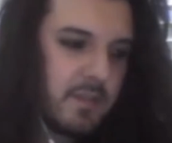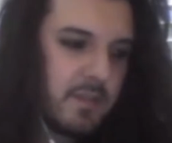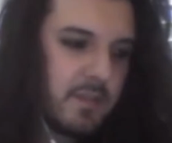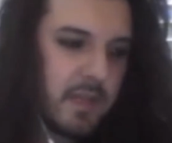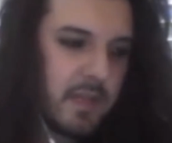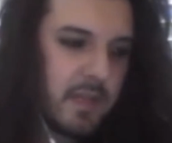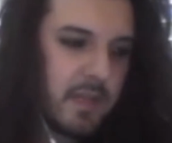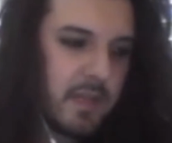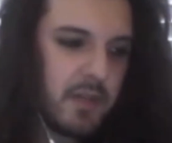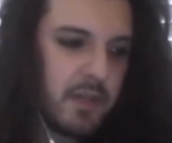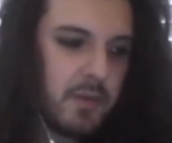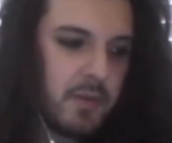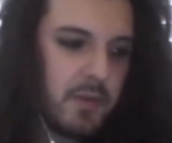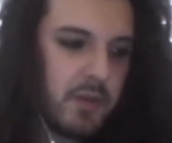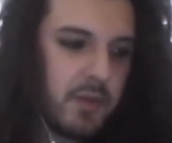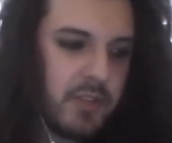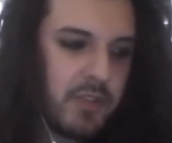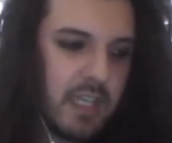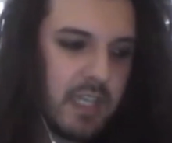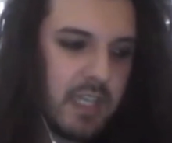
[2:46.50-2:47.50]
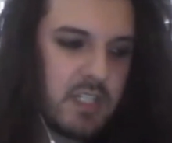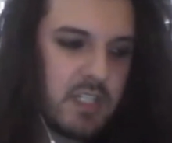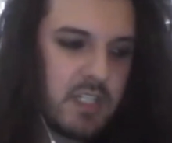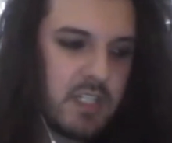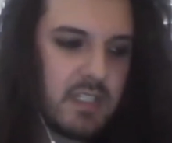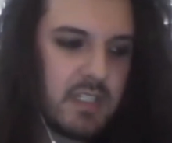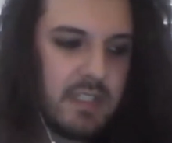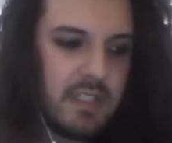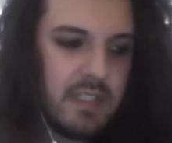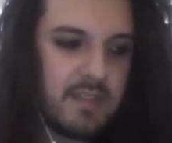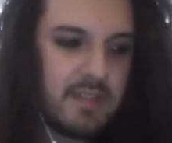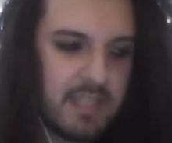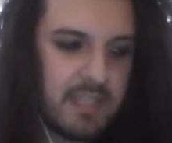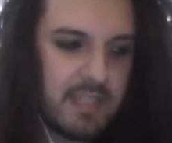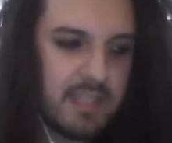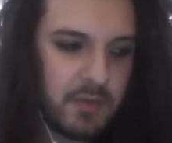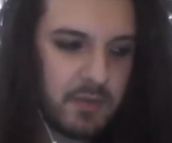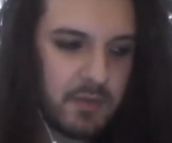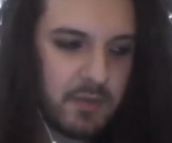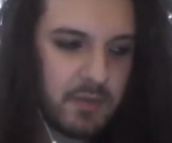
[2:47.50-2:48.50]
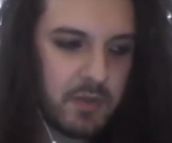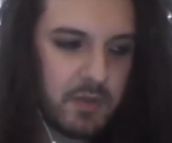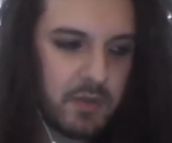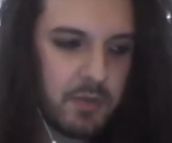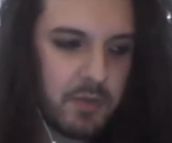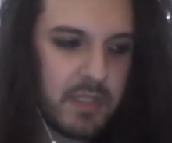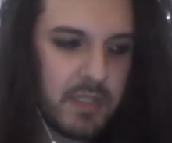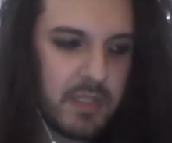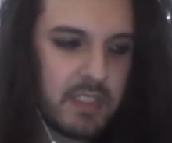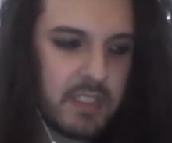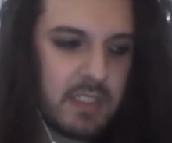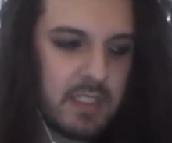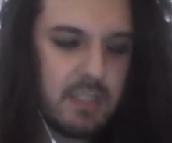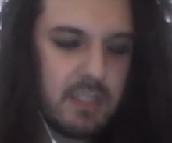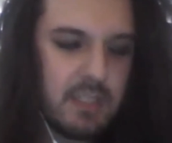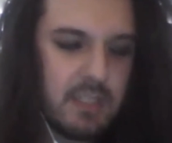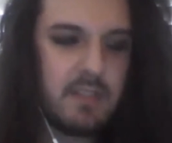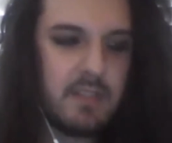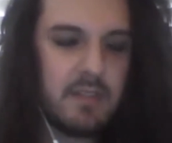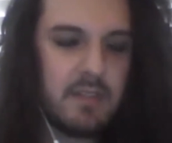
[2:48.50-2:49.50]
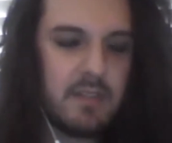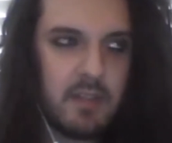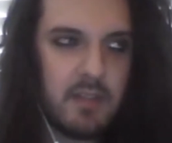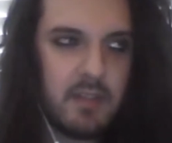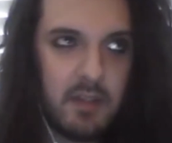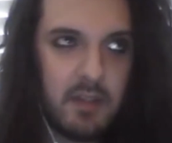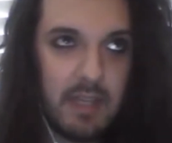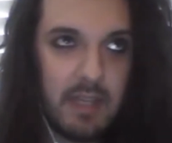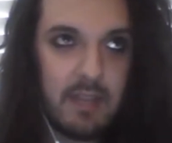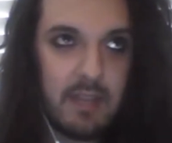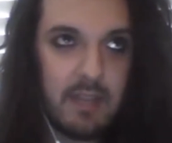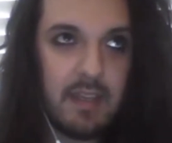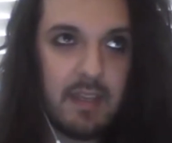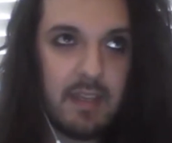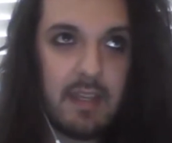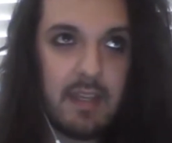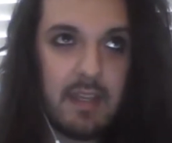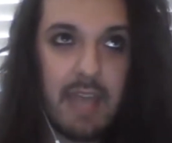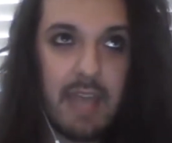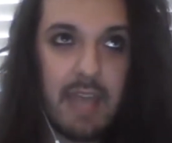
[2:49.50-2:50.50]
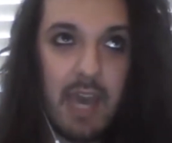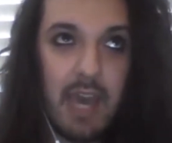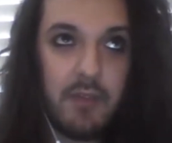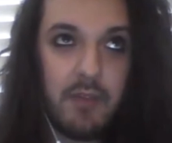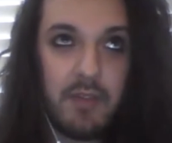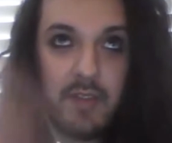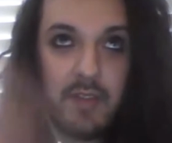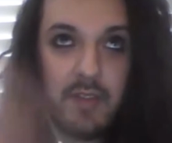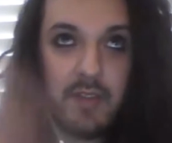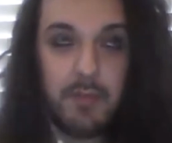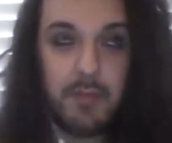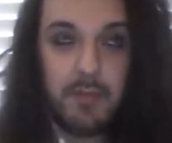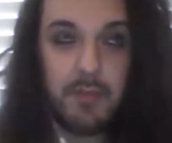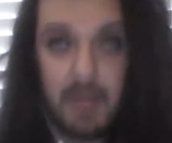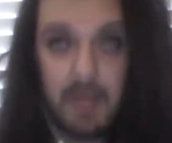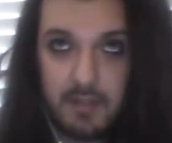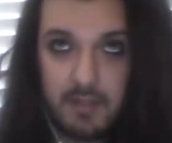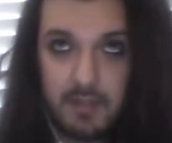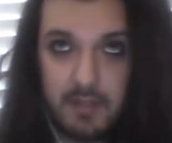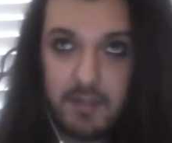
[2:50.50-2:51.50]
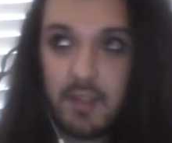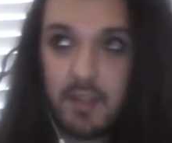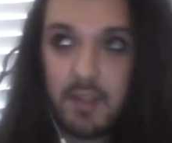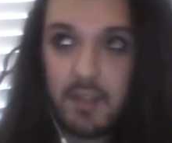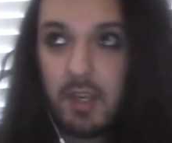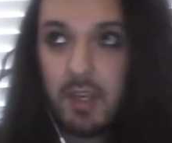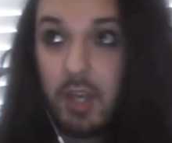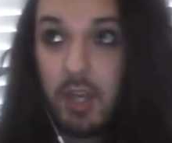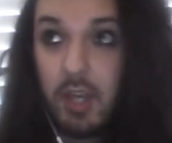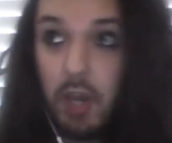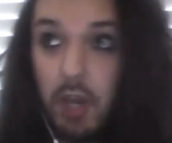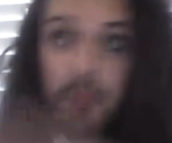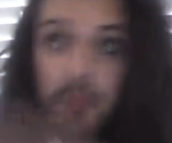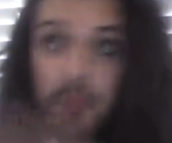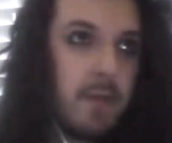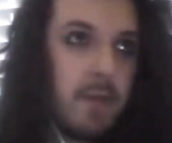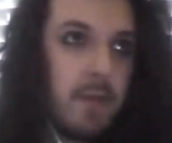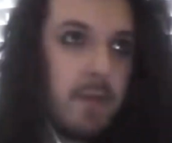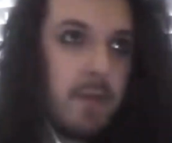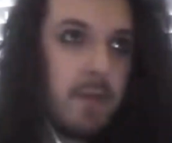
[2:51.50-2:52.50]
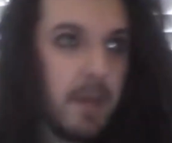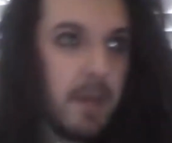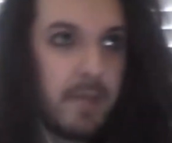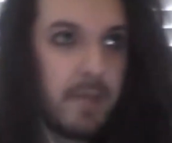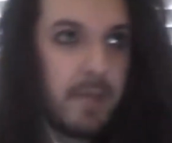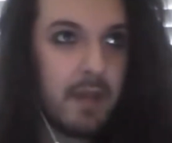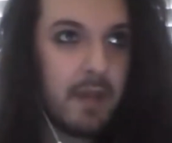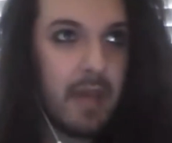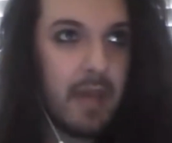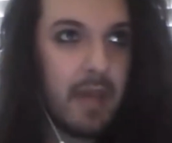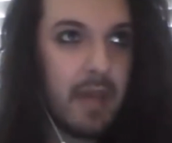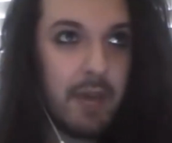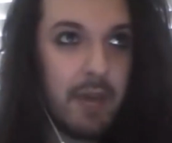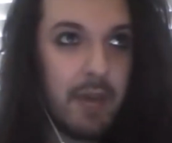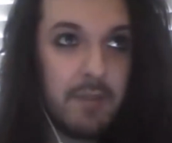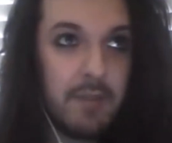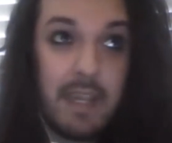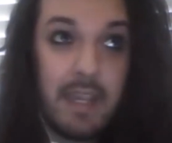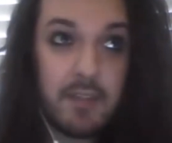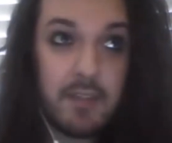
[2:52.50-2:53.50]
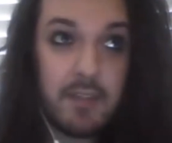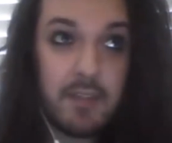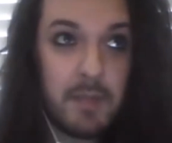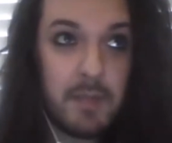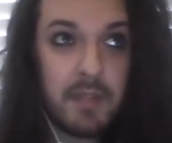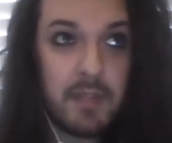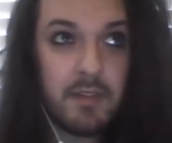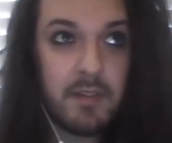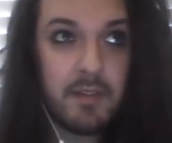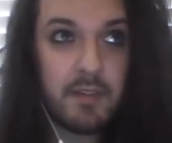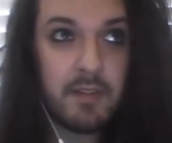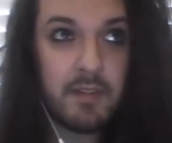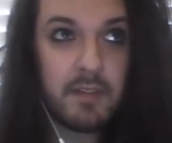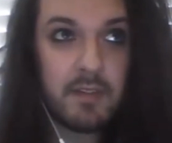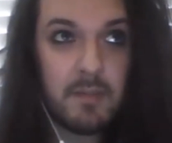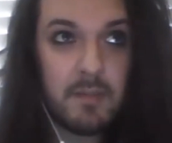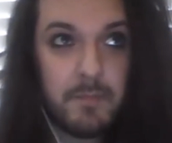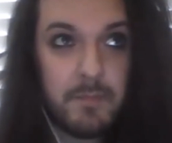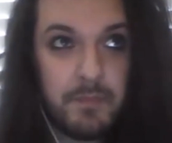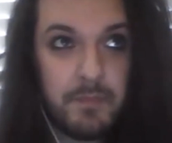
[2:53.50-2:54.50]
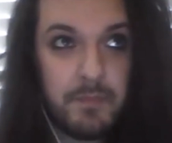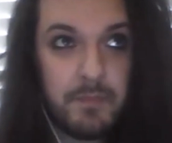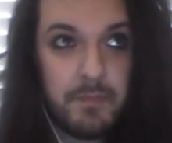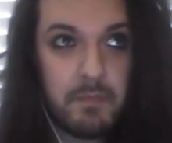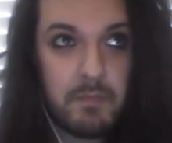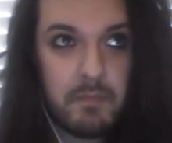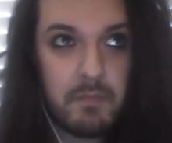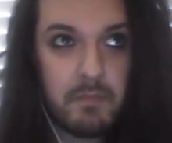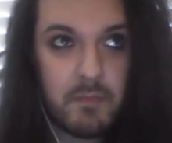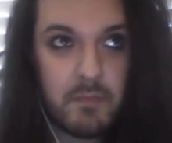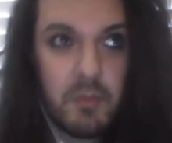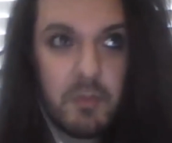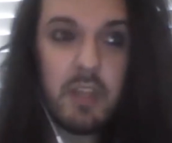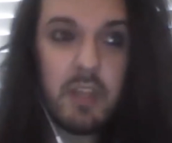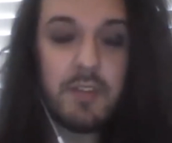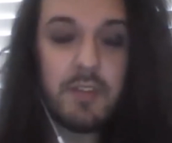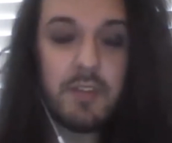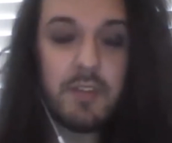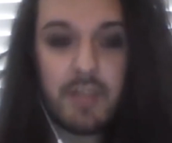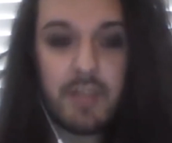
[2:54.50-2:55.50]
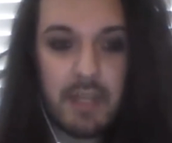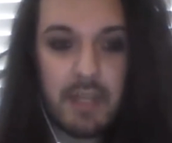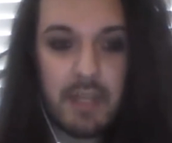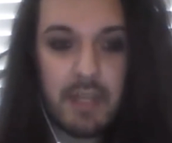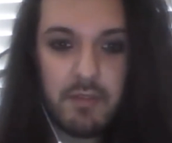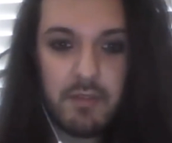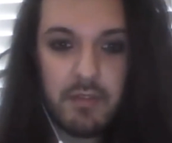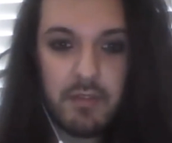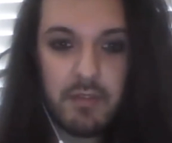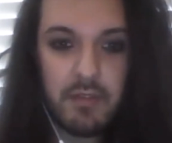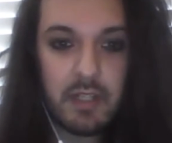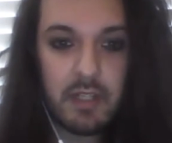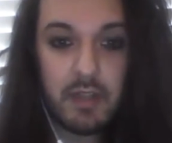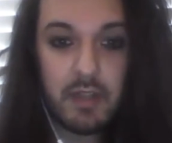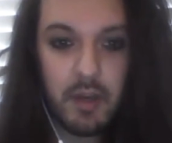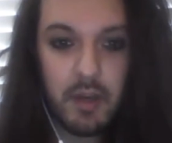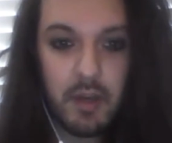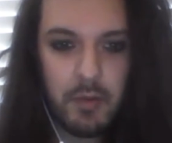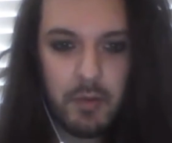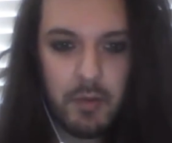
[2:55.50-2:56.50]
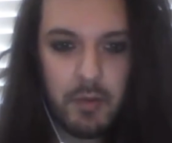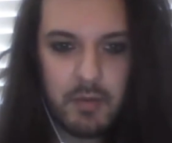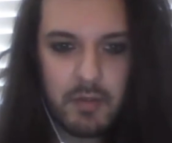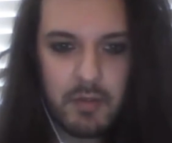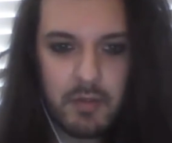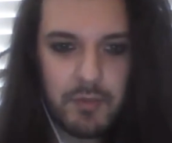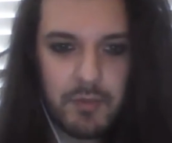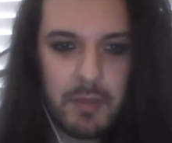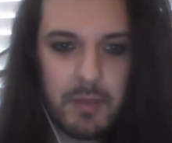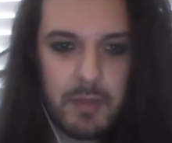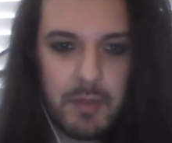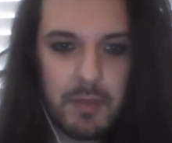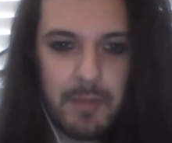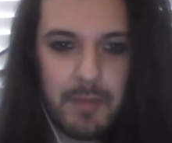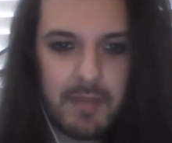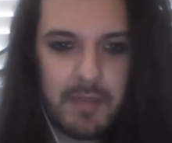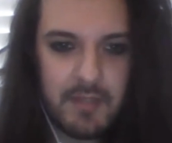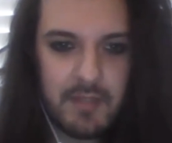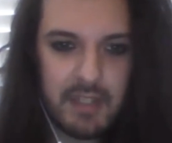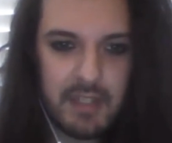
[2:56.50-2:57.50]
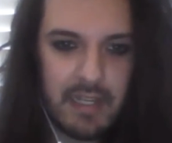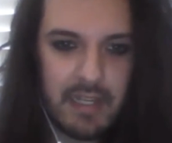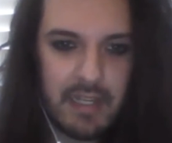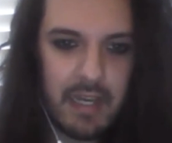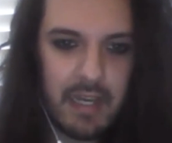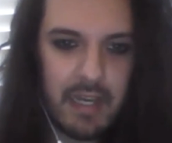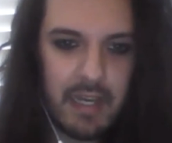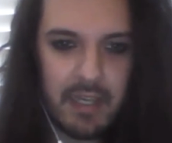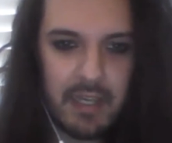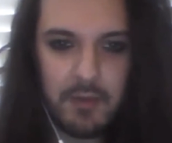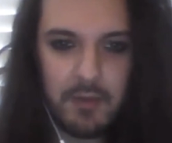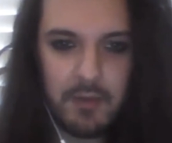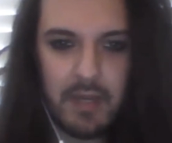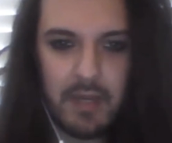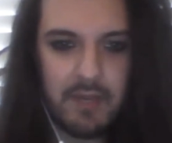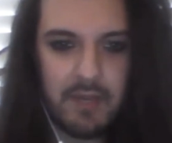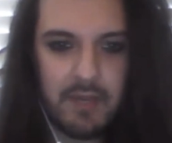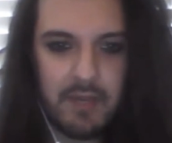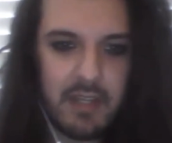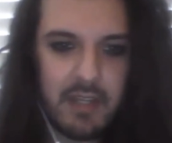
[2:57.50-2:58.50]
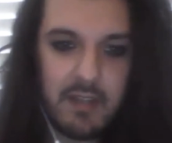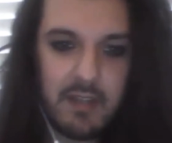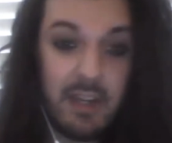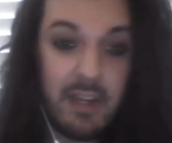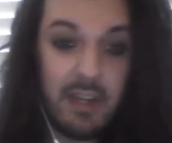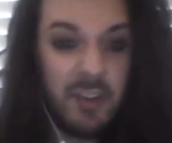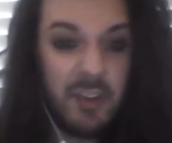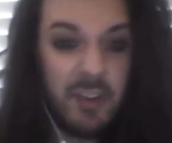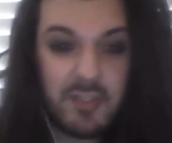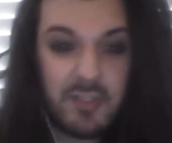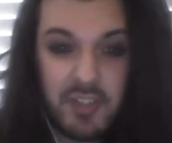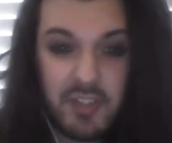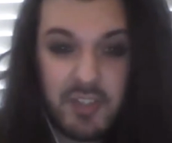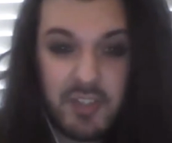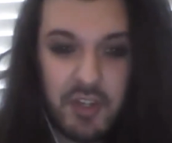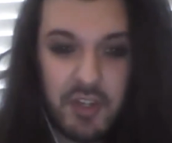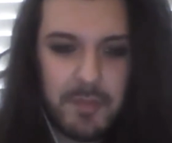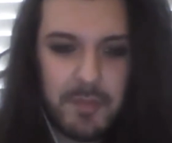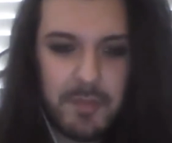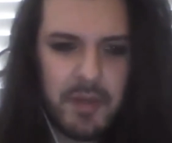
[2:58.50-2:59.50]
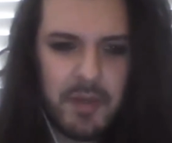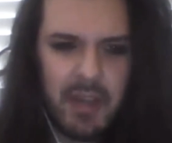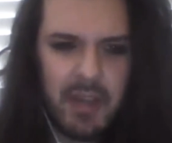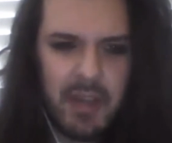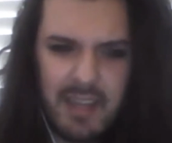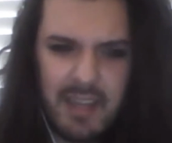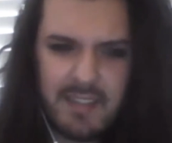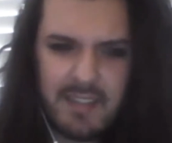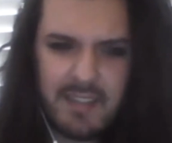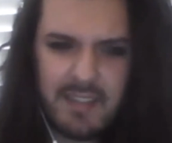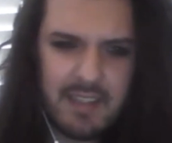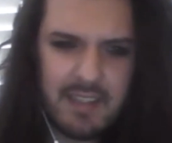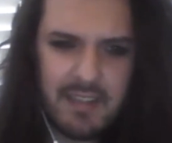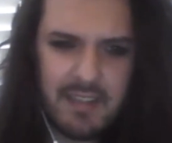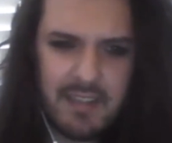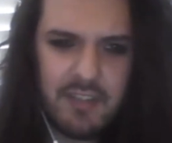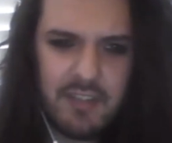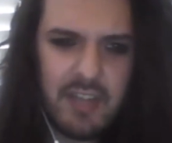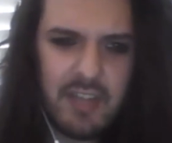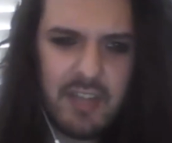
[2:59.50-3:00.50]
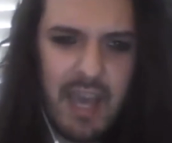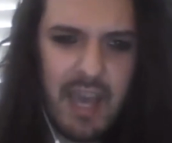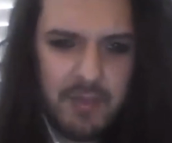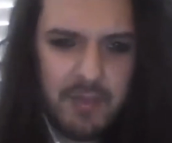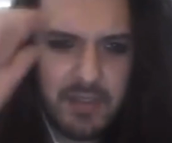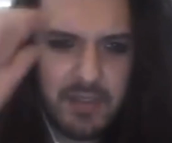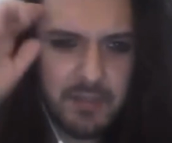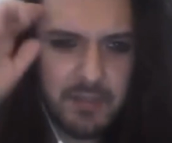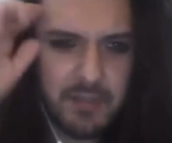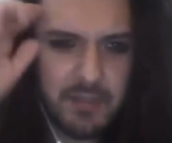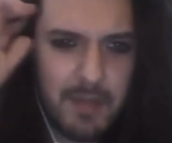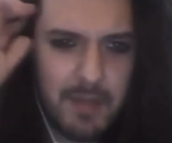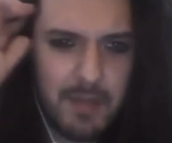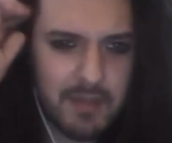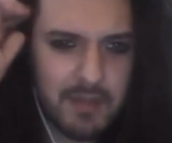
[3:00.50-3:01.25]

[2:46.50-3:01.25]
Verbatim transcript: there's the Mecha Wars H D sequel, which is going to enter in alpha this month. Hopefully it might be out next month, you know, since I never really know, because we're basically like, whenever it, it looks good, but I think it's entering alpha this